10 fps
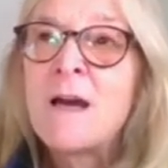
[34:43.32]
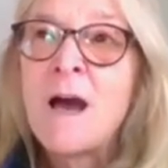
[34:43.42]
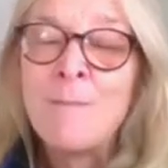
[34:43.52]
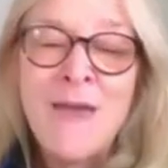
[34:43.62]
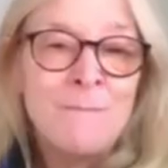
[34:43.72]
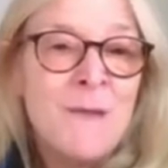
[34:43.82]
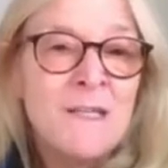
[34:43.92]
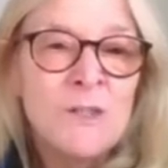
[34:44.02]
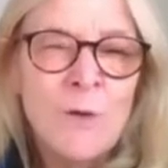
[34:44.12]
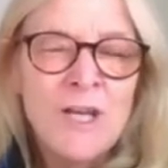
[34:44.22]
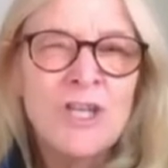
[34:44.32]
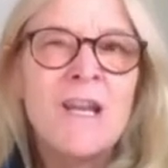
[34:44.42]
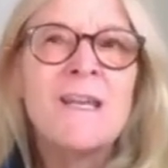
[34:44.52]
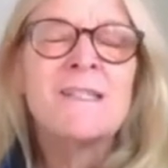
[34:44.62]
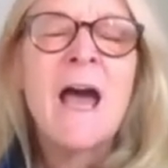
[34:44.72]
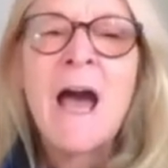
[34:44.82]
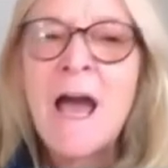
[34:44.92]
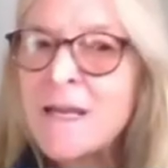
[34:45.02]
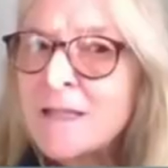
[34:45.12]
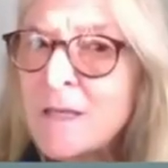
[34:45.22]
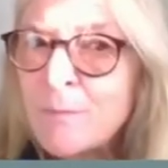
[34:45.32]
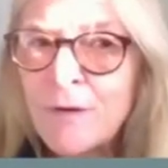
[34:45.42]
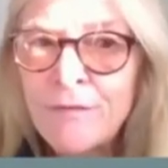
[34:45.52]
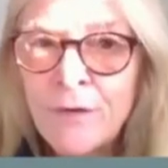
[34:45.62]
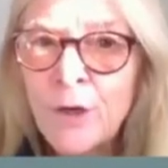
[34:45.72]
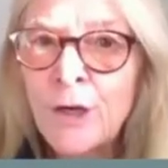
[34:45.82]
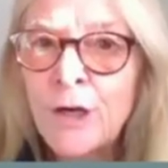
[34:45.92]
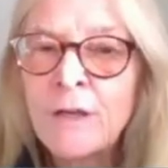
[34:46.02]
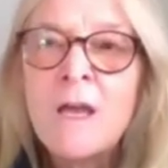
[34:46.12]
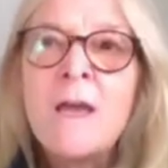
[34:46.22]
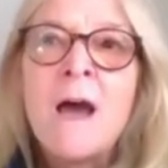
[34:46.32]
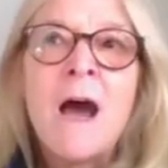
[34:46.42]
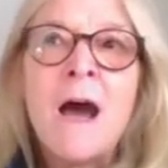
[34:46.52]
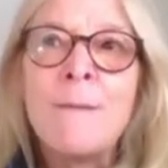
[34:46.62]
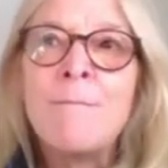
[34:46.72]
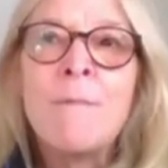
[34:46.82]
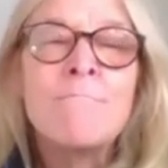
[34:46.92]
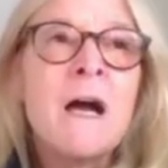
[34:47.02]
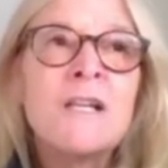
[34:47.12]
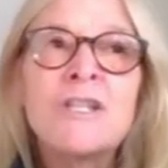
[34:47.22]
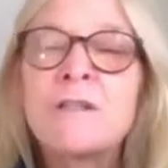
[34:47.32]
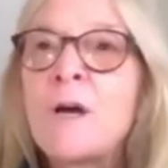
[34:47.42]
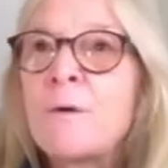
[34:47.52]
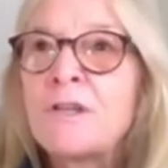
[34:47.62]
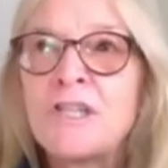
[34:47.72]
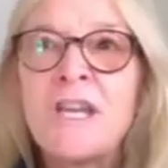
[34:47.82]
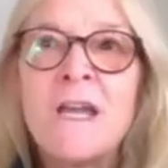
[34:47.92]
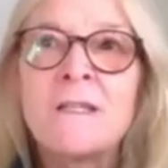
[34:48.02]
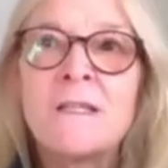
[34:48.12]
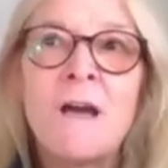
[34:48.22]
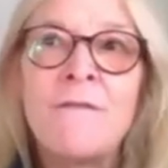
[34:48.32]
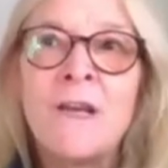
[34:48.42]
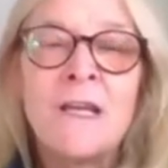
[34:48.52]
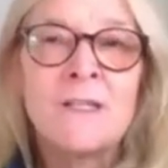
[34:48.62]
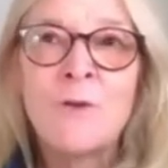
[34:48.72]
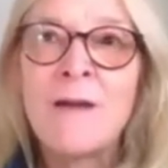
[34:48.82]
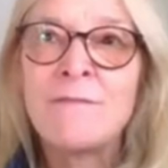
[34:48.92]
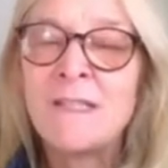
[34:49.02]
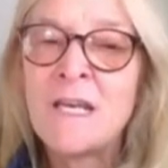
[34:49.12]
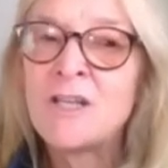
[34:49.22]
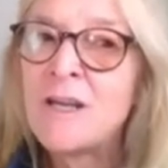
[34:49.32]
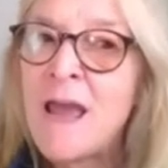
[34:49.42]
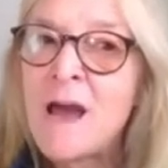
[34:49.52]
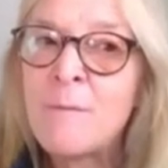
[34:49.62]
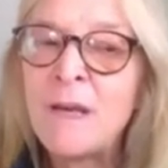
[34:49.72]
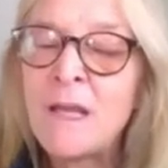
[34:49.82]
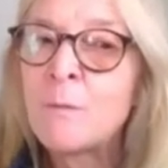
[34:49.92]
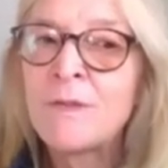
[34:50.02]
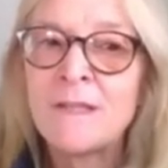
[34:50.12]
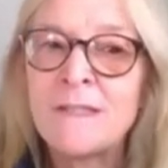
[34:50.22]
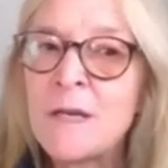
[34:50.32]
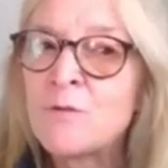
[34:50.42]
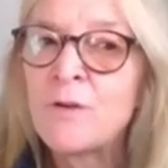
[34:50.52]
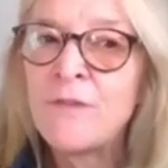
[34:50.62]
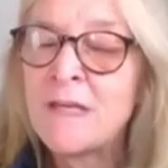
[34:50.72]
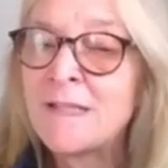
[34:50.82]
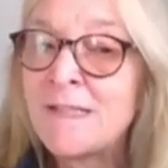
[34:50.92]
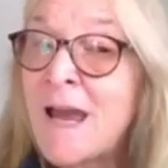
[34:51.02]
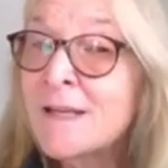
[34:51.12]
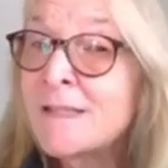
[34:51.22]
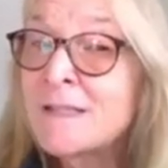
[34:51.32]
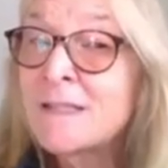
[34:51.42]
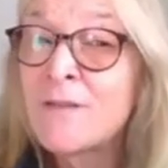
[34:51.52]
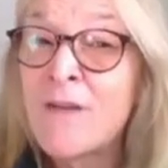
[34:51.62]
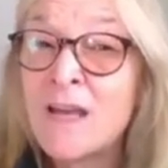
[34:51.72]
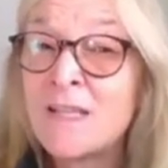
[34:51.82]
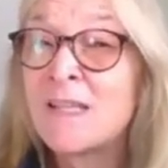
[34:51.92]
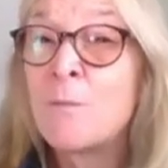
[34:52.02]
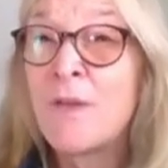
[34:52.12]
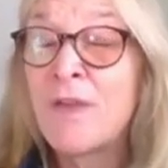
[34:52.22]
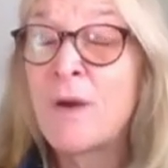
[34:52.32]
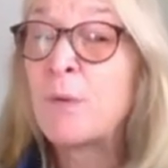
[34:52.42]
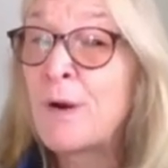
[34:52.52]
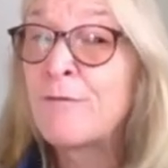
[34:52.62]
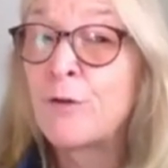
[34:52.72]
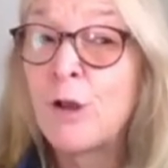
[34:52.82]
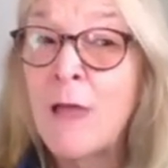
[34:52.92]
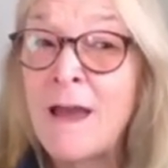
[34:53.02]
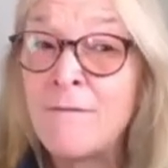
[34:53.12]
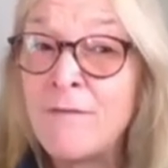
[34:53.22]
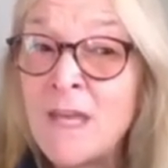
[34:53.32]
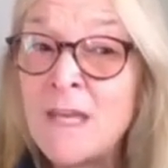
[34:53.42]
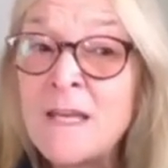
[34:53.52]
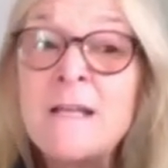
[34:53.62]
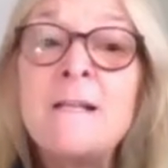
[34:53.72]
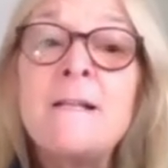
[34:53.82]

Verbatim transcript: um, administration is highly preferred, um, much lower chance of an extravasation happening with a central venous access device than with a peripheral IV.